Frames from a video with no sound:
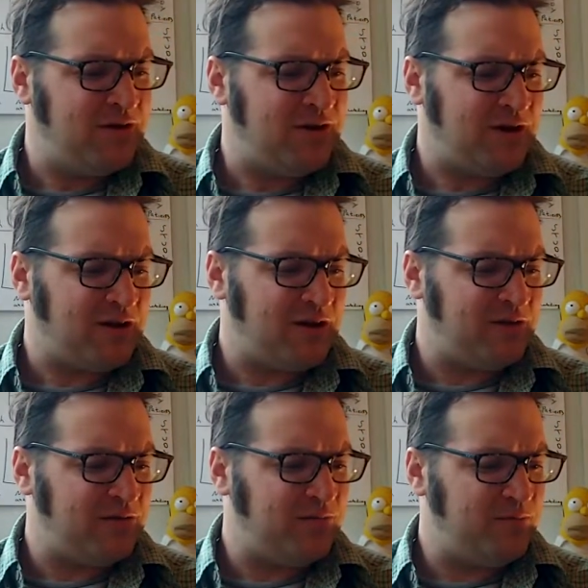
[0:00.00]
And I
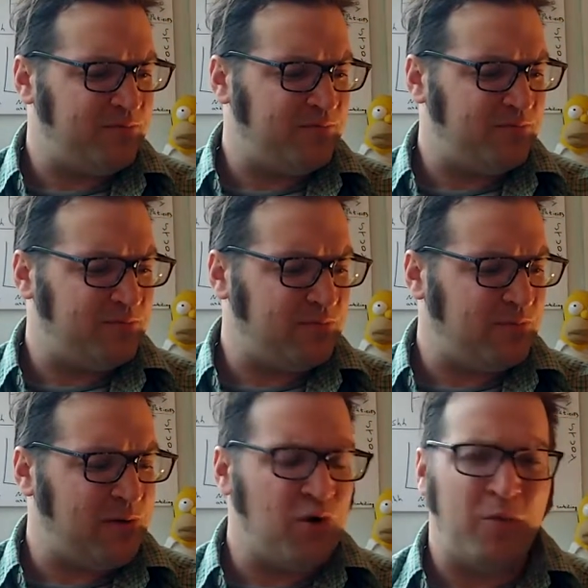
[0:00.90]
got in
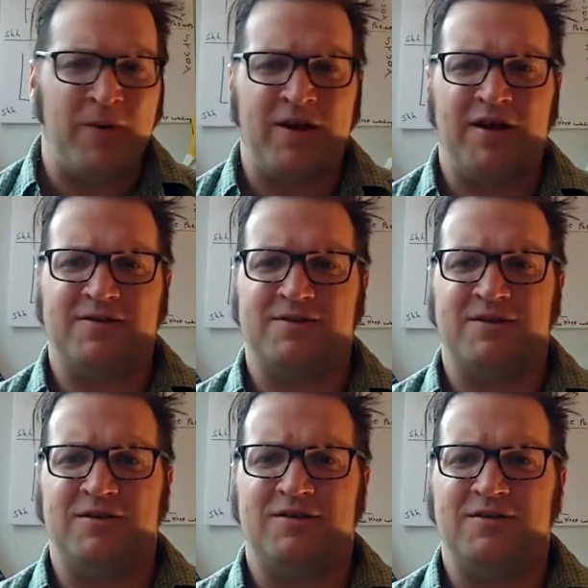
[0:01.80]
my moped
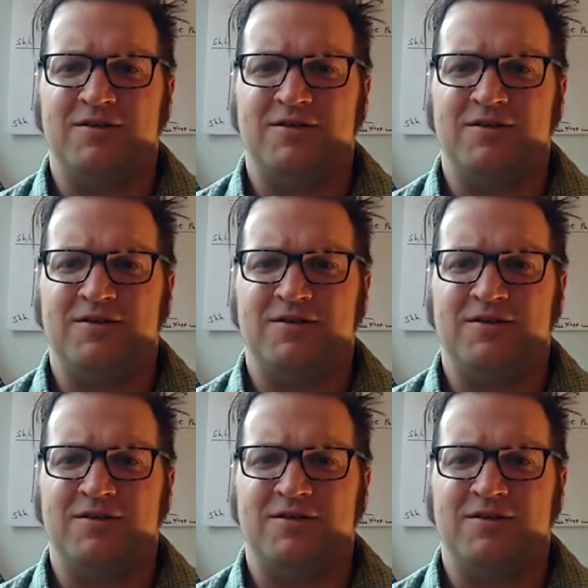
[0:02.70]
accident.